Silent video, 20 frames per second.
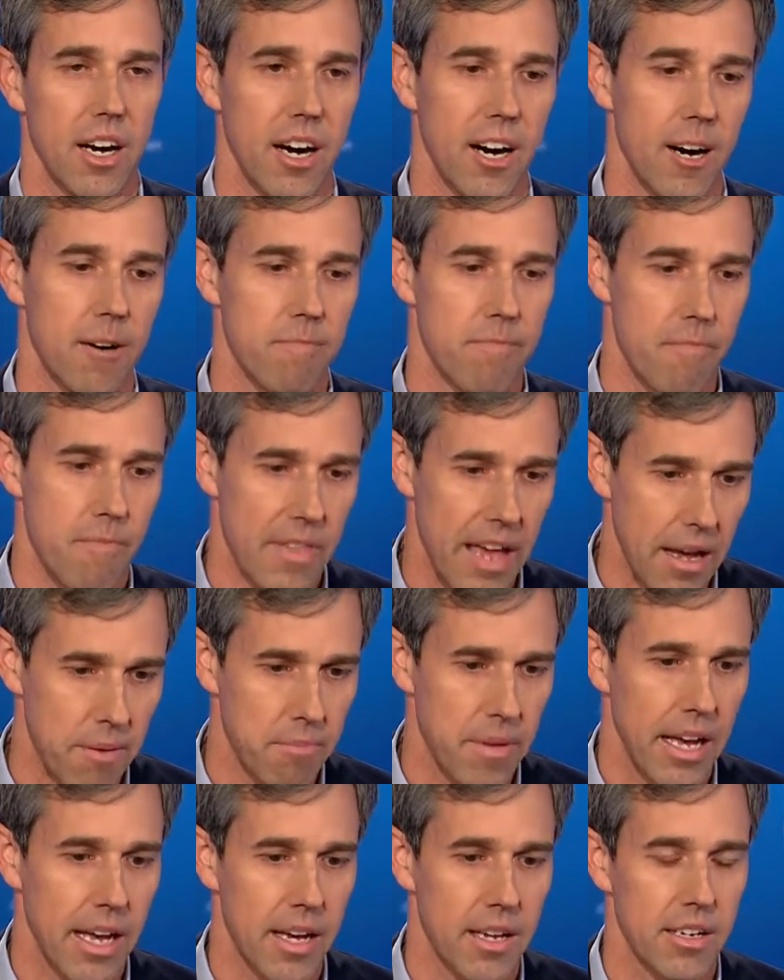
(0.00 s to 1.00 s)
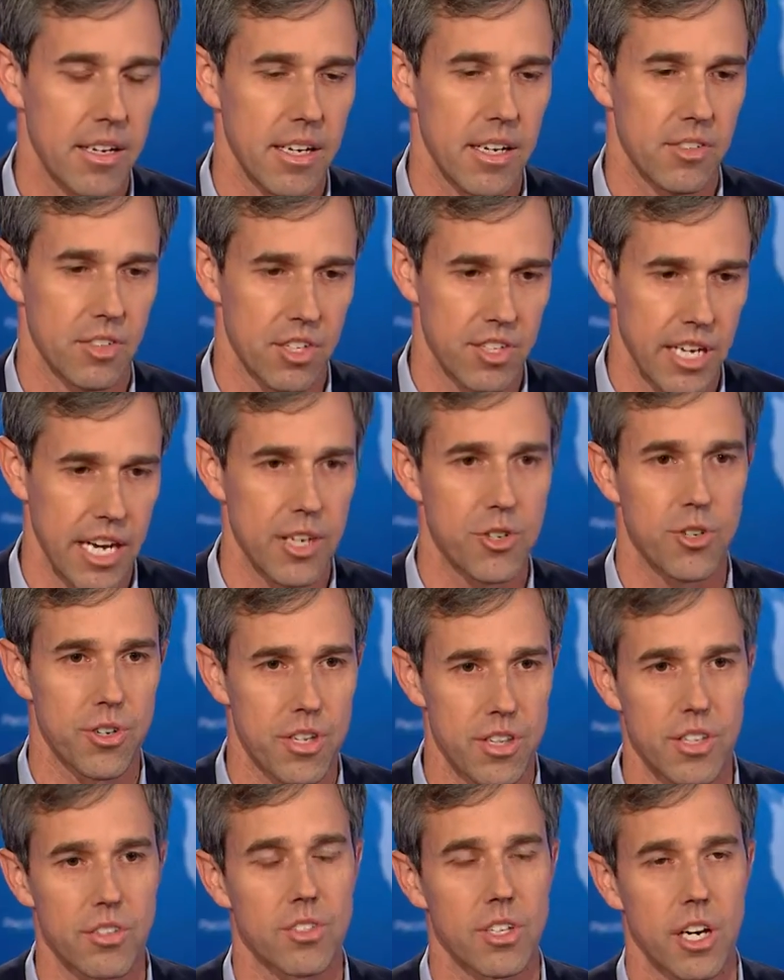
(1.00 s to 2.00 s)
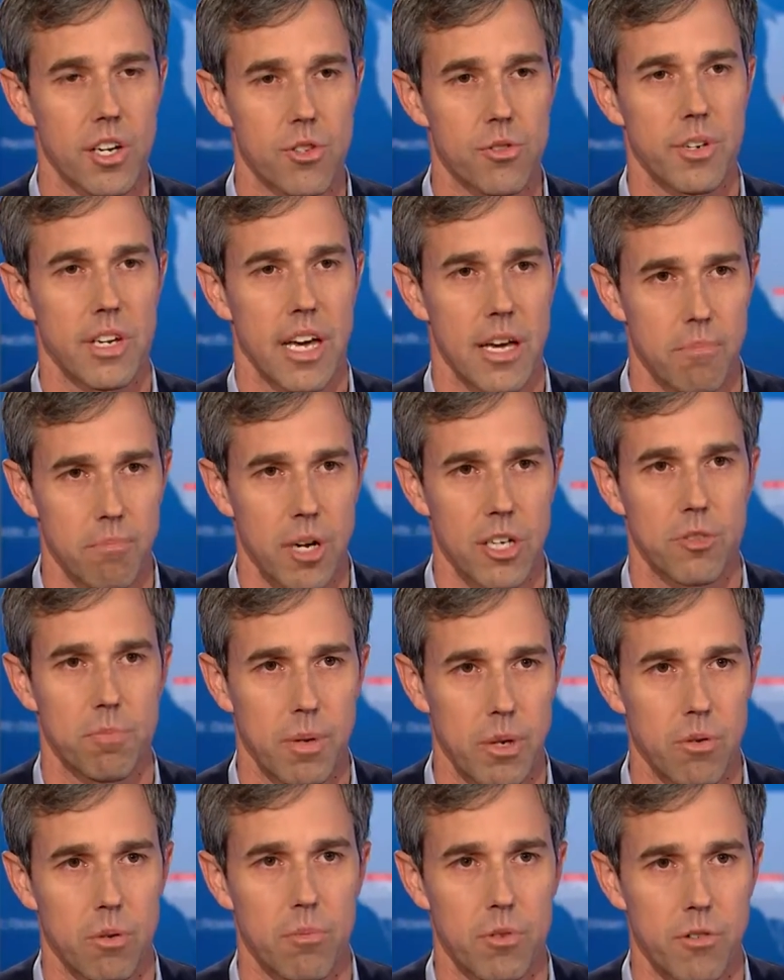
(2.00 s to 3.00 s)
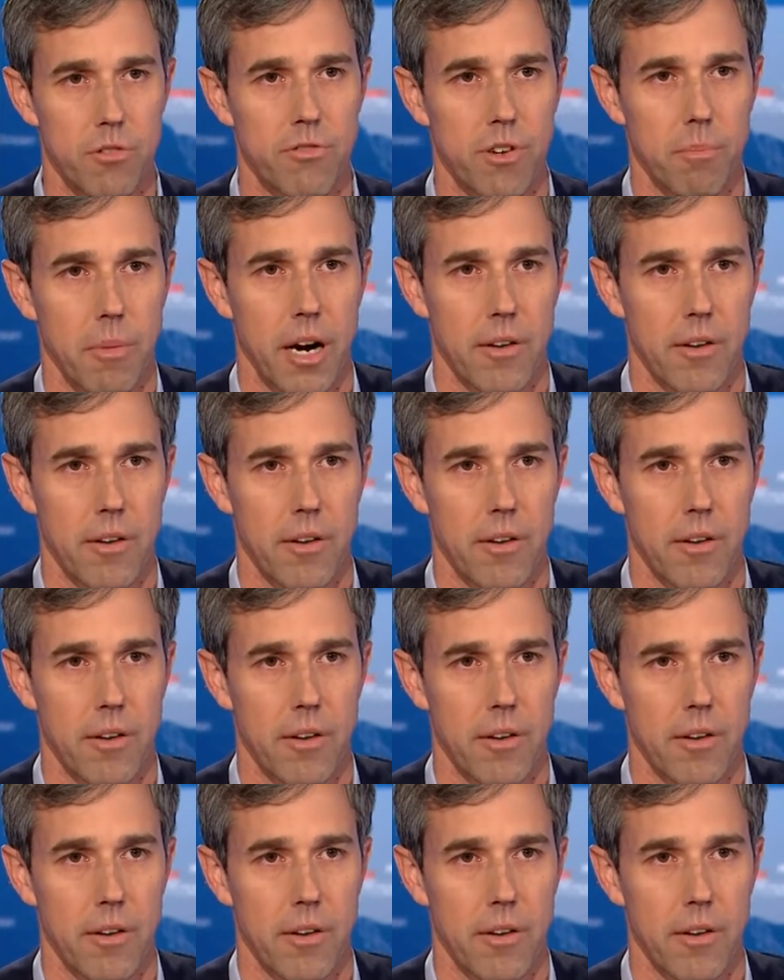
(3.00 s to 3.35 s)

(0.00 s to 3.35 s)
Um, that man is a danger to this country and must be removed.